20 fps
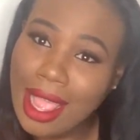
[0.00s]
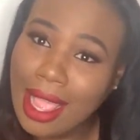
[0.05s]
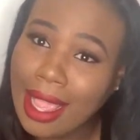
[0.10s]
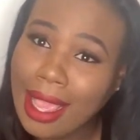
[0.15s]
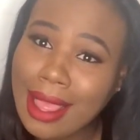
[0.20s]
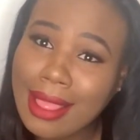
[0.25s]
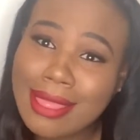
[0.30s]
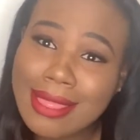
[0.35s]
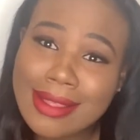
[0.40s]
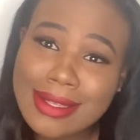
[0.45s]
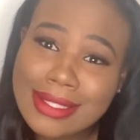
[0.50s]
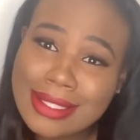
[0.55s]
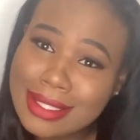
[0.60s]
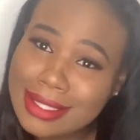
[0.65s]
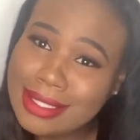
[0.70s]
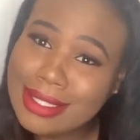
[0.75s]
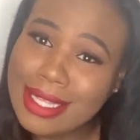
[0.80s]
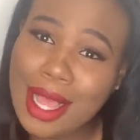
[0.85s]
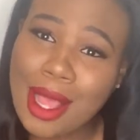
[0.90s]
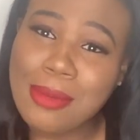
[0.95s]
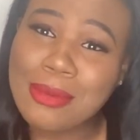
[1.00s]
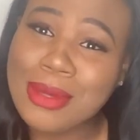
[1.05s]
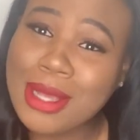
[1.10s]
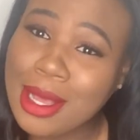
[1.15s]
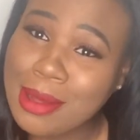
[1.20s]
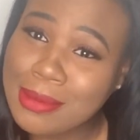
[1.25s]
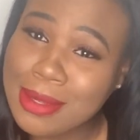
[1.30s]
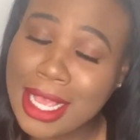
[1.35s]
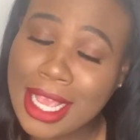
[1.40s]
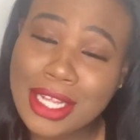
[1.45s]
And this is how I'm
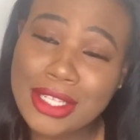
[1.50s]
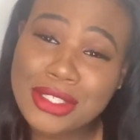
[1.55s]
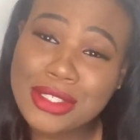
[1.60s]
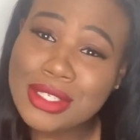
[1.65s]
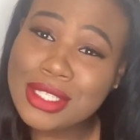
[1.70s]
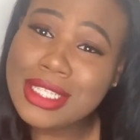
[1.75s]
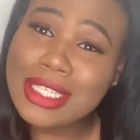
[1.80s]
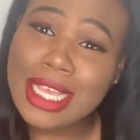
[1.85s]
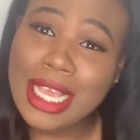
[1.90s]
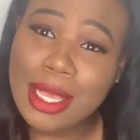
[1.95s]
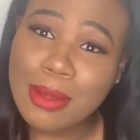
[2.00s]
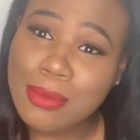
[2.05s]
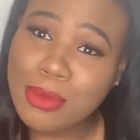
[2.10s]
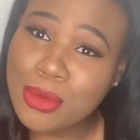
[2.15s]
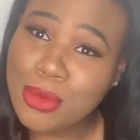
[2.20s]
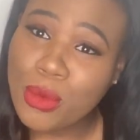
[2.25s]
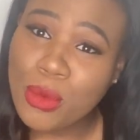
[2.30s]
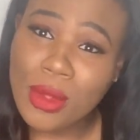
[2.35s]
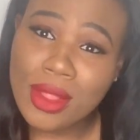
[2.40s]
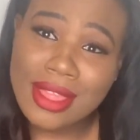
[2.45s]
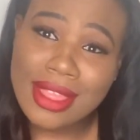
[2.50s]
coming at your table with